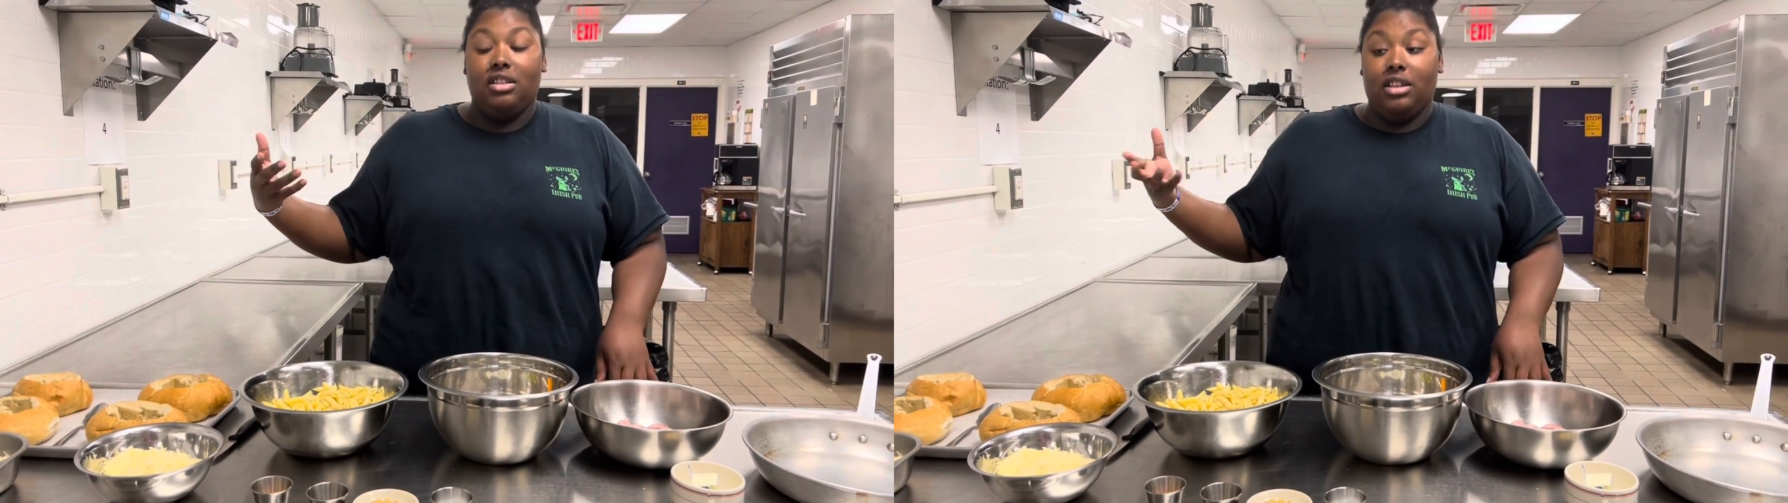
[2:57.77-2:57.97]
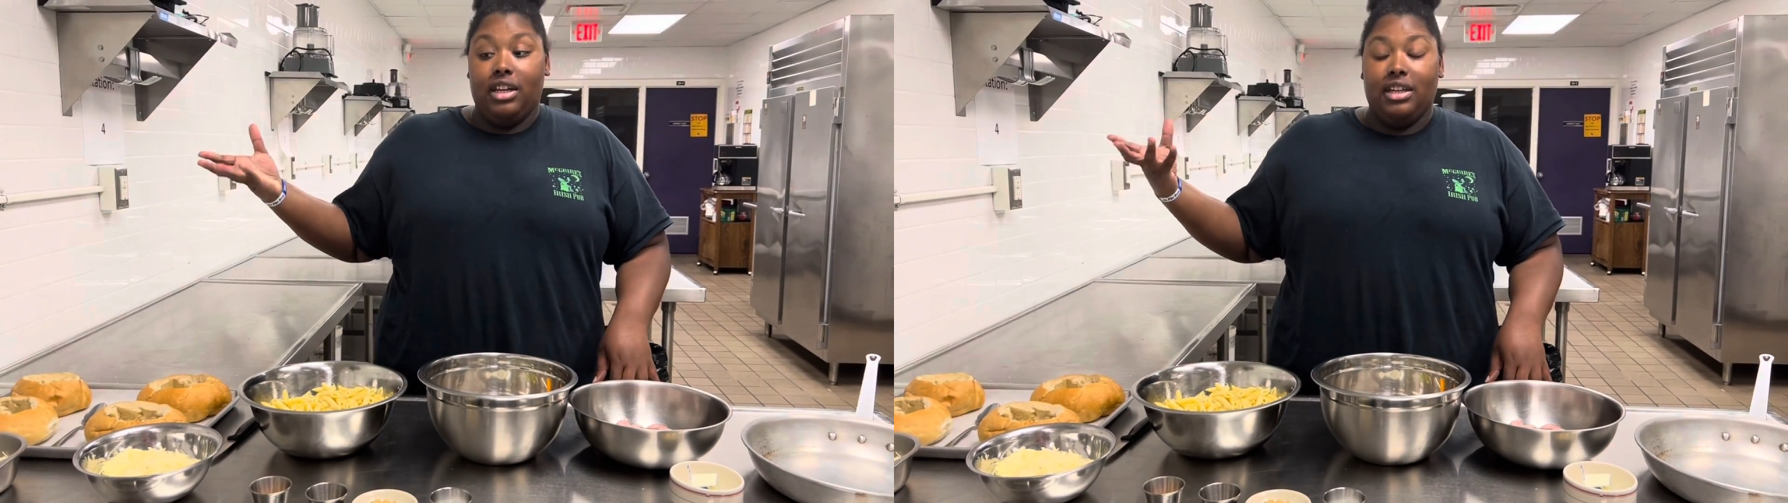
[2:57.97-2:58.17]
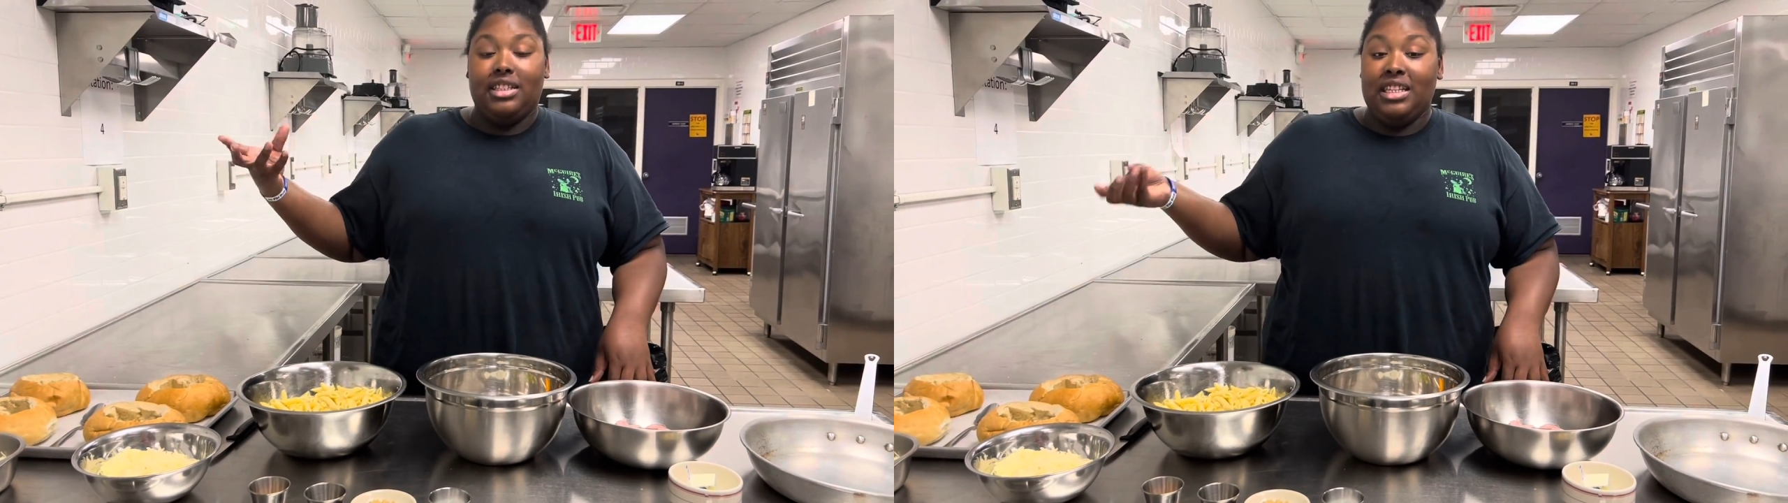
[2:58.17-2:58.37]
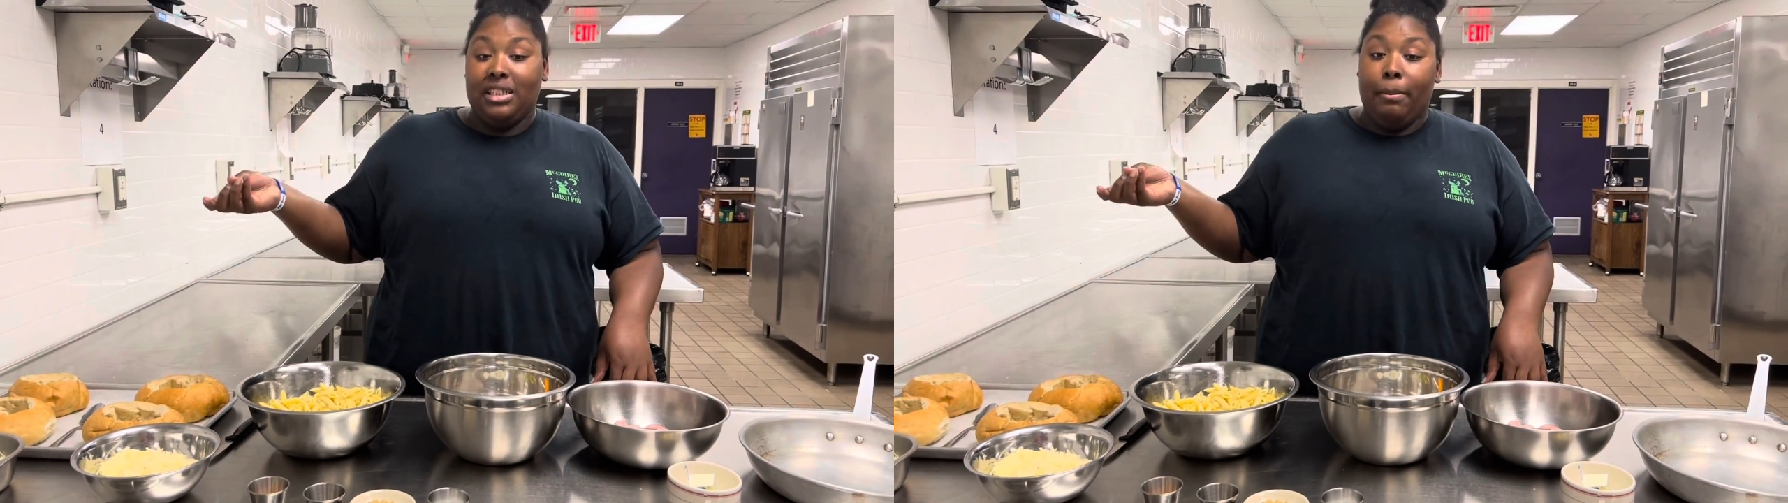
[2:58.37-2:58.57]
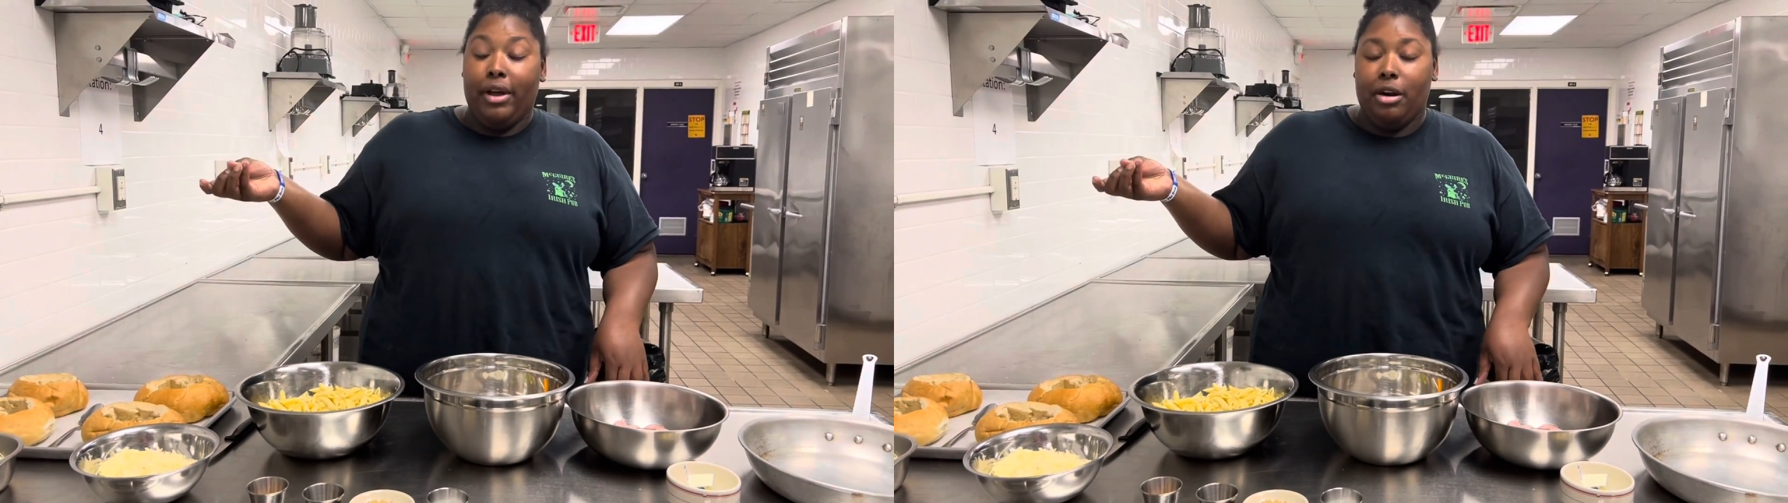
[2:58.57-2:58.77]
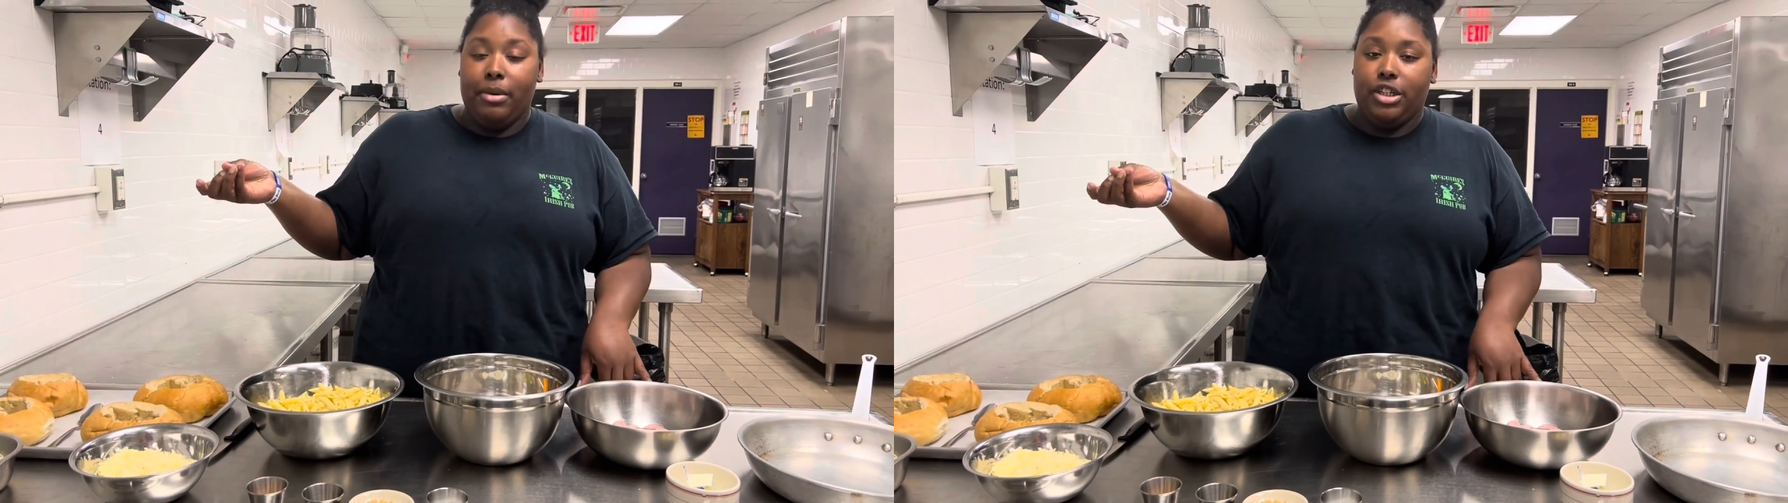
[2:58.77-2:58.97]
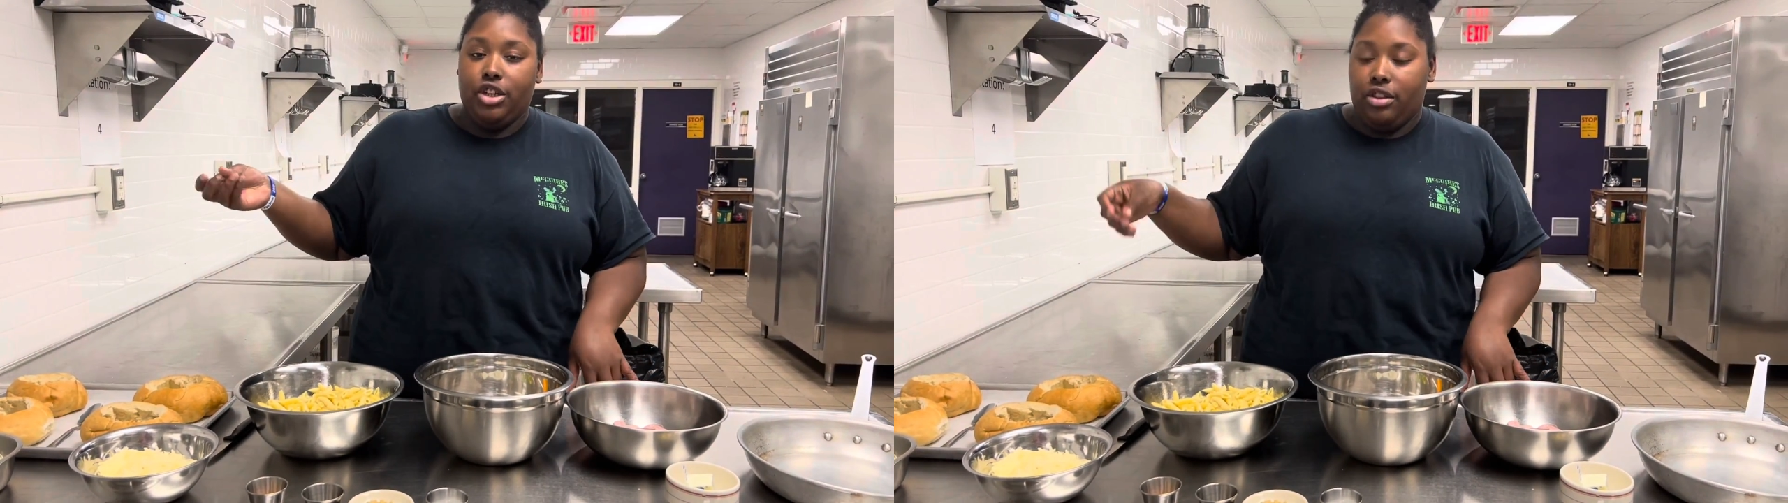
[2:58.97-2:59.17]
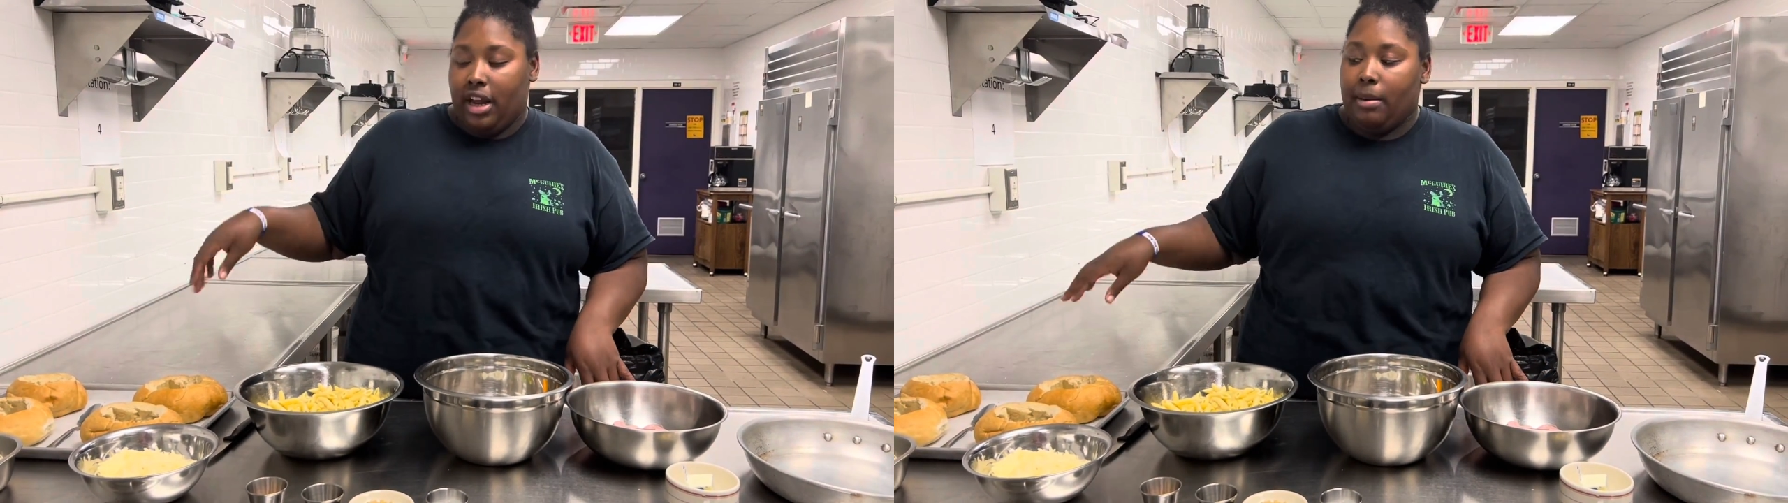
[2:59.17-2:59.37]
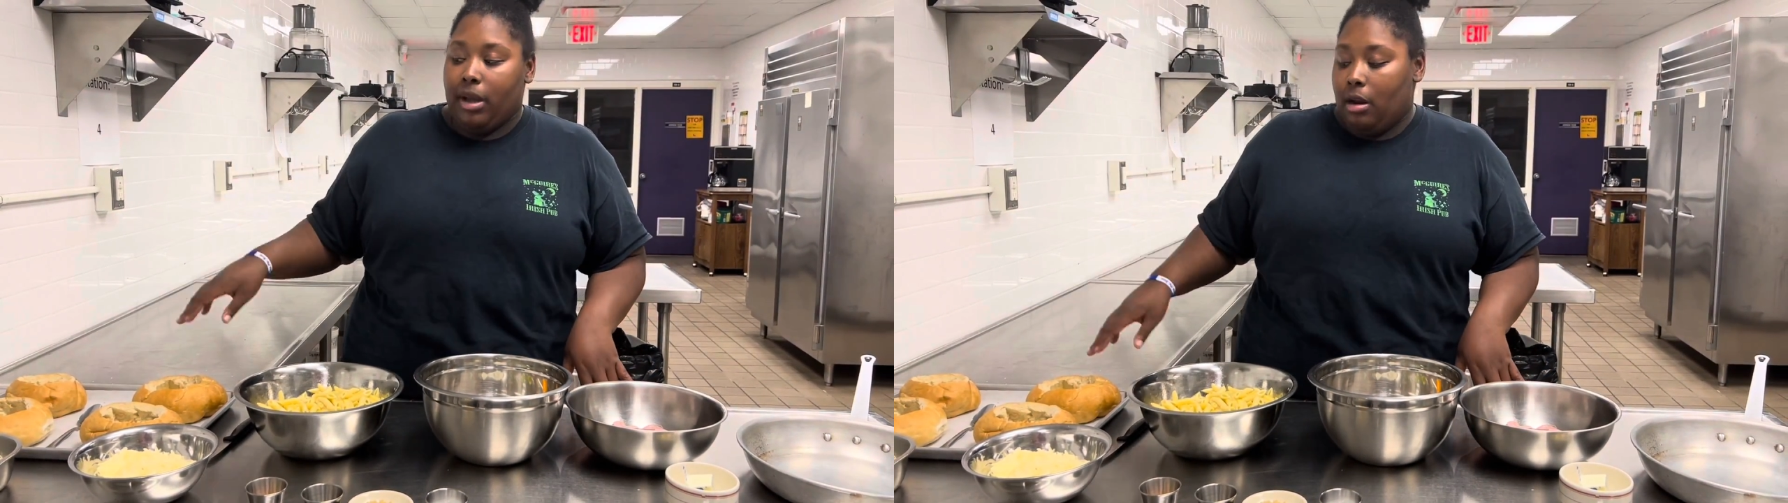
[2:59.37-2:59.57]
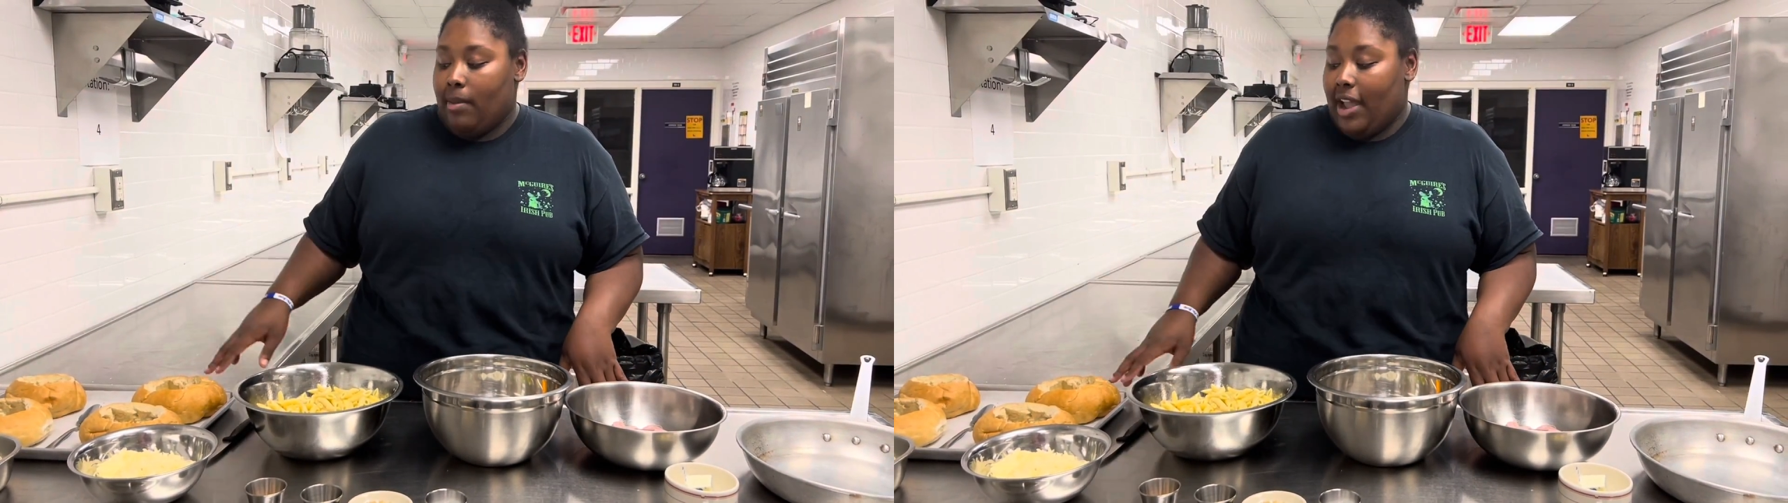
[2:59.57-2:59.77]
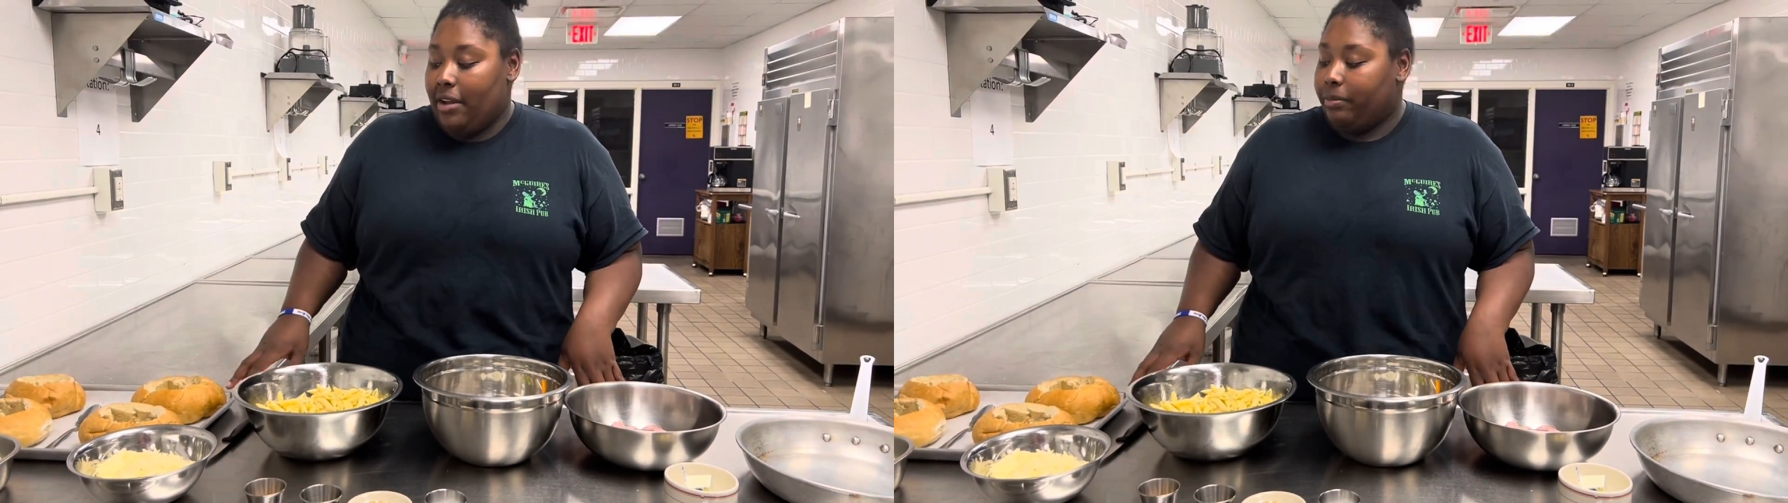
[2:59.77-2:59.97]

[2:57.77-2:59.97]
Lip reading: the seasoned butter mixture that I'm gonna make.